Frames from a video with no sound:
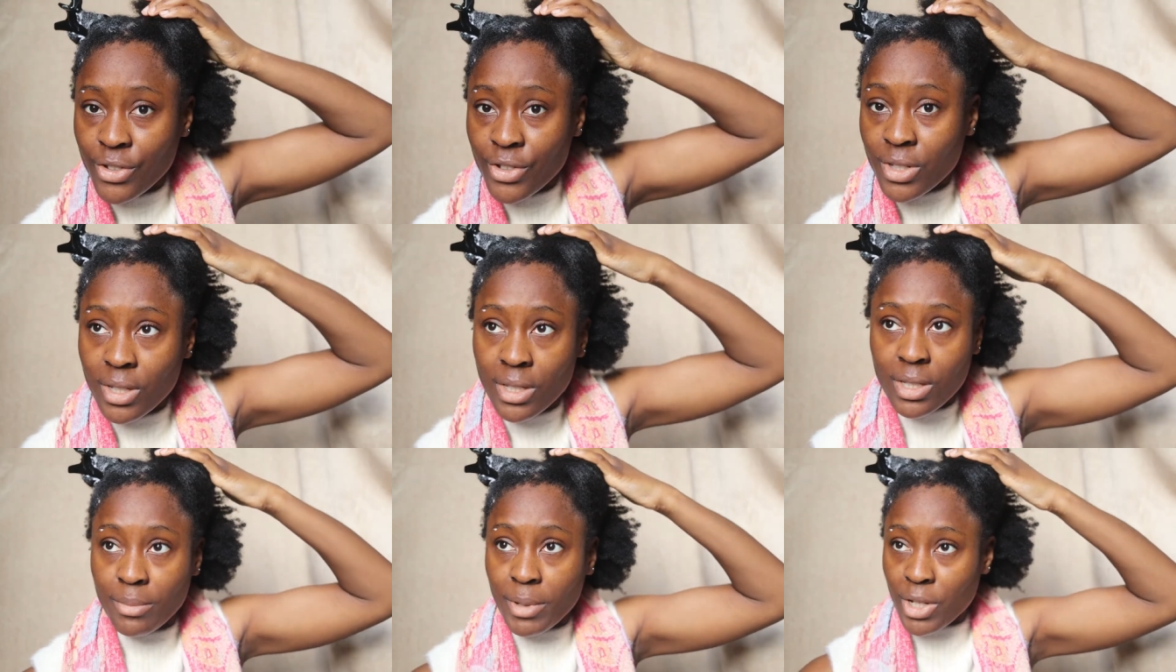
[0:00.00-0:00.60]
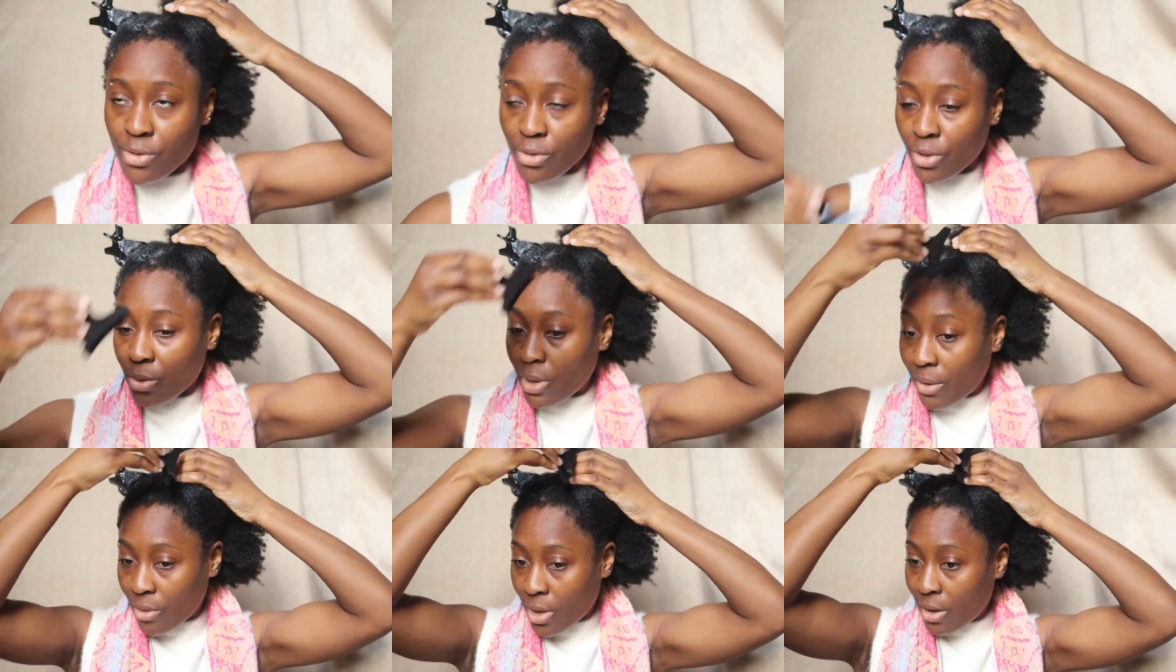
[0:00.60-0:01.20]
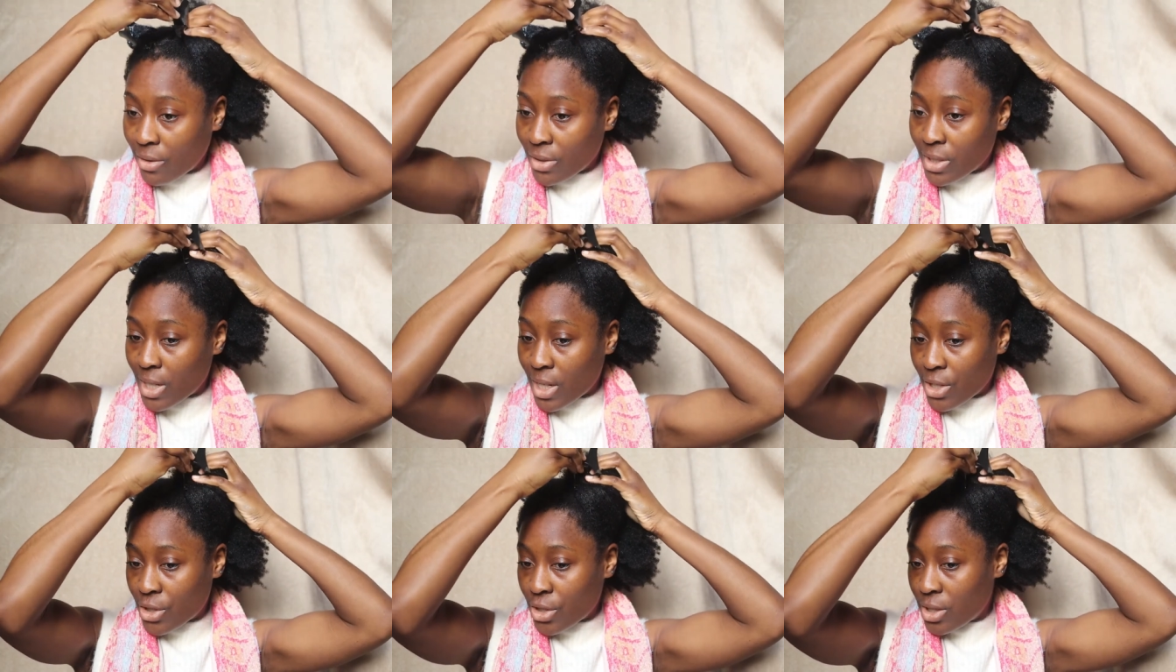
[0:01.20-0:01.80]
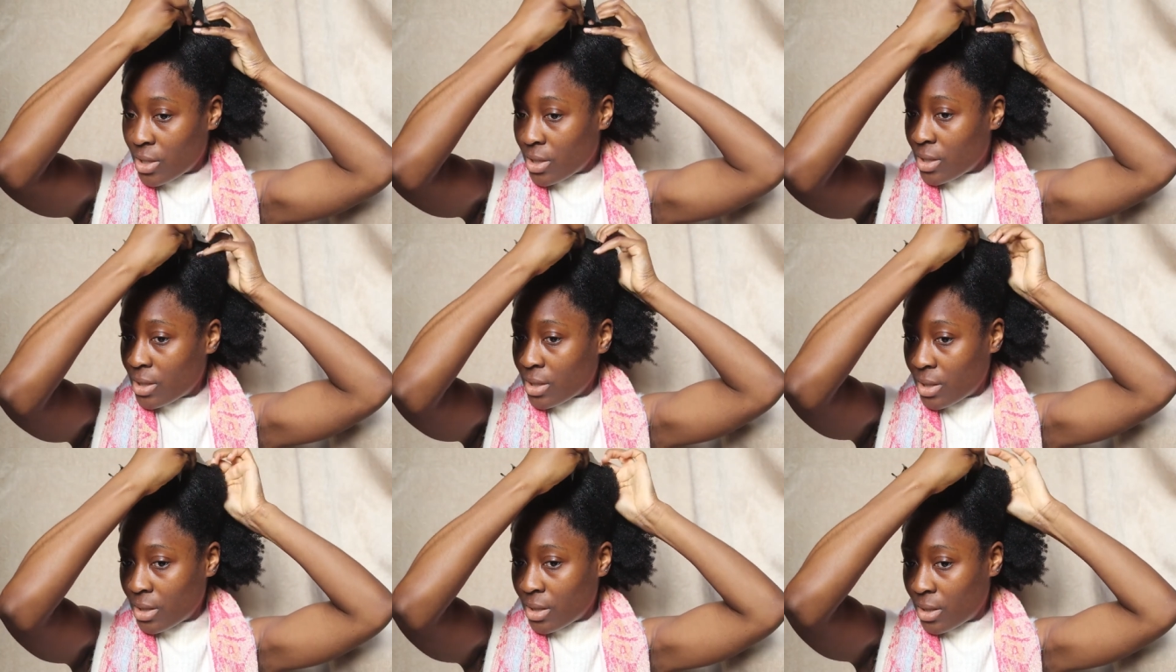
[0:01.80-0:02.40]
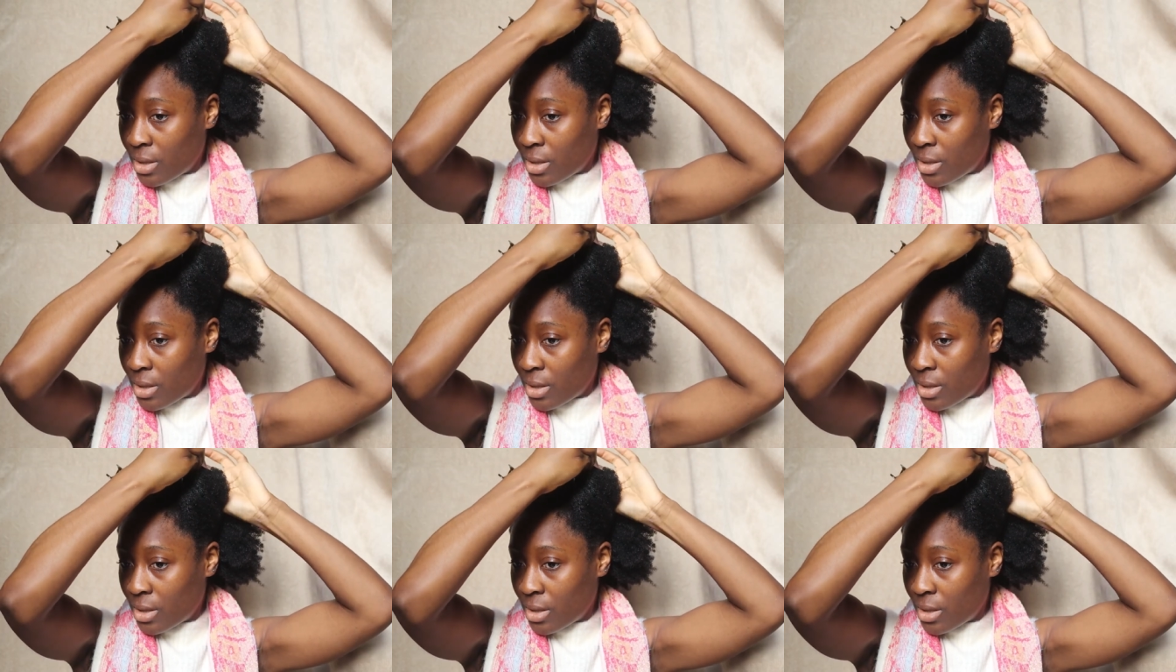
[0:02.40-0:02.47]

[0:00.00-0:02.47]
You just need to make sure that you have your hair in sections.